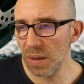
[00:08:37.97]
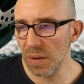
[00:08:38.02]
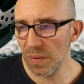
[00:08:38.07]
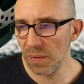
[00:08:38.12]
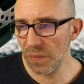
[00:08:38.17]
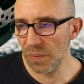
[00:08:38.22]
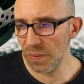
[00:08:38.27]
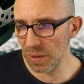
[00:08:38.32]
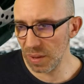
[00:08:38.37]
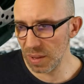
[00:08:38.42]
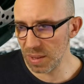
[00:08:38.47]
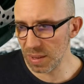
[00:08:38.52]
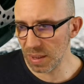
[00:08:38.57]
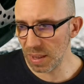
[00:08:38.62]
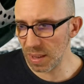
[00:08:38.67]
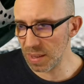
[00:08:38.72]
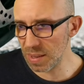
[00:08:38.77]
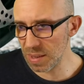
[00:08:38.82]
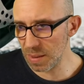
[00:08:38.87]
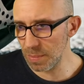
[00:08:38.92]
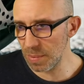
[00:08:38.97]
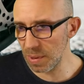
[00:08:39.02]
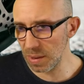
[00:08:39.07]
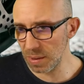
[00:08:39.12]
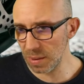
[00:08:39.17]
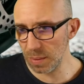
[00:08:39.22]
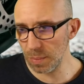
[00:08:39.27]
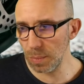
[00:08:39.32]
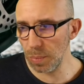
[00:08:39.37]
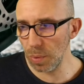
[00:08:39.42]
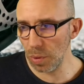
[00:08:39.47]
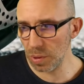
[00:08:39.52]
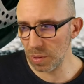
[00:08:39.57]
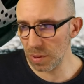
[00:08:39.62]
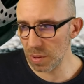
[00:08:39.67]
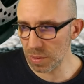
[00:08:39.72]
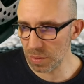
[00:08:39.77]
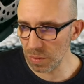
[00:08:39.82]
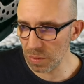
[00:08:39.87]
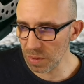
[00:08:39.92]
First customer that bought a
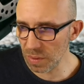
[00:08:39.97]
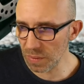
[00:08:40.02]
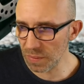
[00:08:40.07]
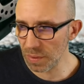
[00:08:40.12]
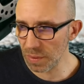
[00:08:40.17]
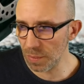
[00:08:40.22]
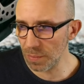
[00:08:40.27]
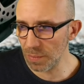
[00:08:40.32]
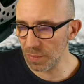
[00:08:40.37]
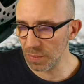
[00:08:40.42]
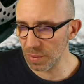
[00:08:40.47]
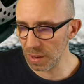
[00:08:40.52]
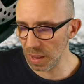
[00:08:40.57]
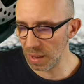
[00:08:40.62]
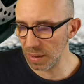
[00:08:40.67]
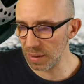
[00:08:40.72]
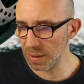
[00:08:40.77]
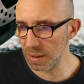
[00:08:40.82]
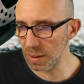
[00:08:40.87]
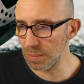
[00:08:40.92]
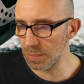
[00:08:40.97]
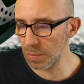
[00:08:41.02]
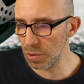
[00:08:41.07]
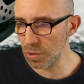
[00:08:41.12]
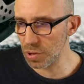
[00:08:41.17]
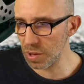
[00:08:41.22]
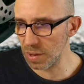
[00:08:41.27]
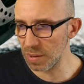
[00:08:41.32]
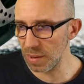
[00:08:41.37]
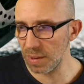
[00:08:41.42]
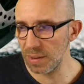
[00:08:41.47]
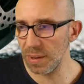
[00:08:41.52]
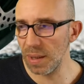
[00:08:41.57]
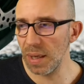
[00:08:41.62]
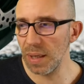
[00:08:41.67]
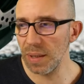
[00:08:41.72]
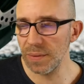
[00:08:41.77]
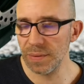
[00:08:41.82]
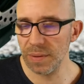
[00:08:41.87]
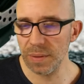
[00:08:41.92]
scooter from that Inmotion
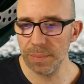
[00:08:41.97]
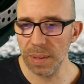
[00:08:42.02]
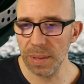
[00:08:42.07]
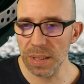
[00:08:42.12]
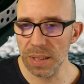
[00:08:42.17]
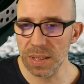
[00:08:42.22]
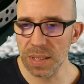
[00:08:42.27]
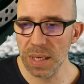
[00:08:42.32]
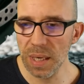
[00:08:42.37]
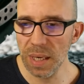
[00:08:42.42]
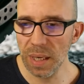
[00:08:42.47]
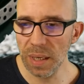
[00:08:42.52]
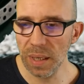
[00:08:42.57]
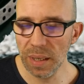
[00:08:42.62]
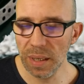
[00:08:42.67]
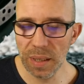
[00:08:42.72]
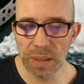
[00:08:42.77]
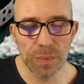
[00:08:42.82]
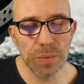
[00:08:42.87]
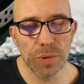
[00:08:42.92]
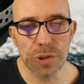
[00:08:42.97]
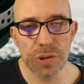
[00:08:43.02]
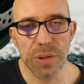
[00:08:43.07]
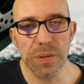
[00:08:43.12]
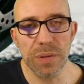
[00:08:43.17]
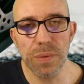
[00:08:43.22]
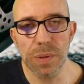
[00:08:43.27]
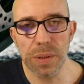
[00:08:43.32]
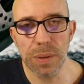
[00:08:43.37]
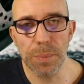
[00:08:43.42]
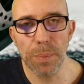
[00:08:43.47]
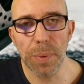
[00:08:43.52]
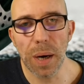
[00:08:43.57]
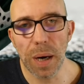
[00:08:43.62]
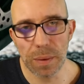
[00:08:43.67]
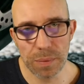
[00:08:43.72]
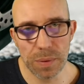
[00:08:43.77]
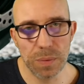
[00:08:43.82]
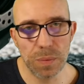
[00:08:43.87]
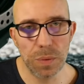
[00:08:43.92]
L9 from us, he washed it with a
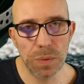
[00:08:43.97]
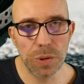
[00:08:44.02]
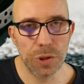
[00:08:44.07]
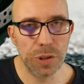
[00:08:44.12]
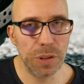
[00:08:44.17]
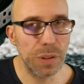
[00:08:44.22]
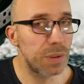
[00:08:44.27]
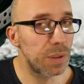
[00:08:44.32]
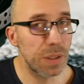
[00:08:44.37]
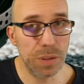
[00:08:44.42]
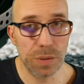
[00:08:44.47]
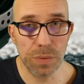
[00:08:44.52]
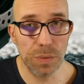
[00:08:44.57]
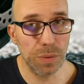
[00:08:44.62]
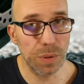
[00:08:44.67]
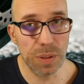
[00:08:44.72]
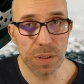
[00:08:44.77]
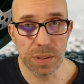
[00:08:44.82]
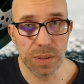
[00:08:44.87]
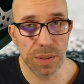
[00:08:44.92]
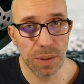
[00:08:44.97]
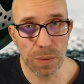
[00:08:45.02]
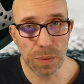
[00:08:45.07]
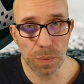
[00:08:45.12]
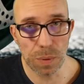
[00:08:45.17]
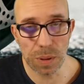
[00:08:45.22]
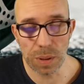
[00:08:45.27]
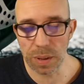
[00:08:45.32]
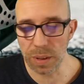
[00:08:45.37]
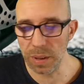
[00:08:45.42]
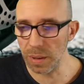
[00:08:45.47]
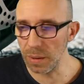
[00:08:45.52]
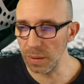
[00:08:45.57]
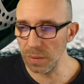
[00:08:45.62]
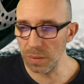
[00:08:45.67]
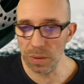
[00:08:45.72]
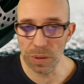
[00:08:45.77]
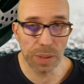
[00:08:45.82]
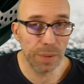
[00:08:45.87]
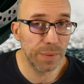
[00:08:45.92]
power washer, and that scooter is still working,
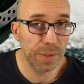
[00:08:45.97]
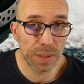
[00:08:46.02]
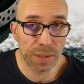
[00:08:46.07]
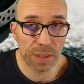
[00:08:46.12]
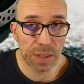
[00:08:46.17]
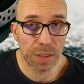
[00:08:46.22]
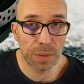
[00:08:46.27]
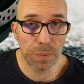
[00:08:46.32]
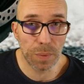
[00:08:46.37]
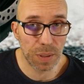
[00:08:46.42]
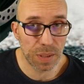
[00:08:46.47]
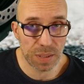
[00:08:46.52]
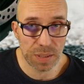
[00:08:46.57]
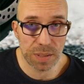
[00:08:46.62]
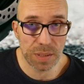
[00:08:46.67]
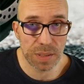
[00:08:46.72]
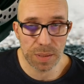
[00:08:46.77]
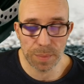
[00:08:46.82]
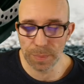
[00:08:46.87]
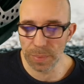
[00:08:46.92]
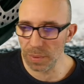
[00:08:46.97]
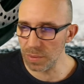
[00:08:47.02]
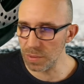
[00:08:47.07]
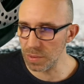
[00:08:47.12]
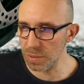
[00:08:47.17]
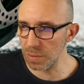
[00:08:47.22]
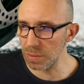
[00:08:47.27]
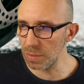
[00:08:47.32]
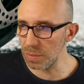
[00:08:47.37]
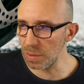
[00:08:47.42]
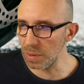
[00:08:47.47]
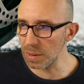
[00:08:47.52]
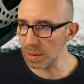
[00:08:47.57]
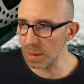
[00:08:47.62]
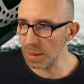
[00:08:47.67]
even that he wasn't supposed to do it.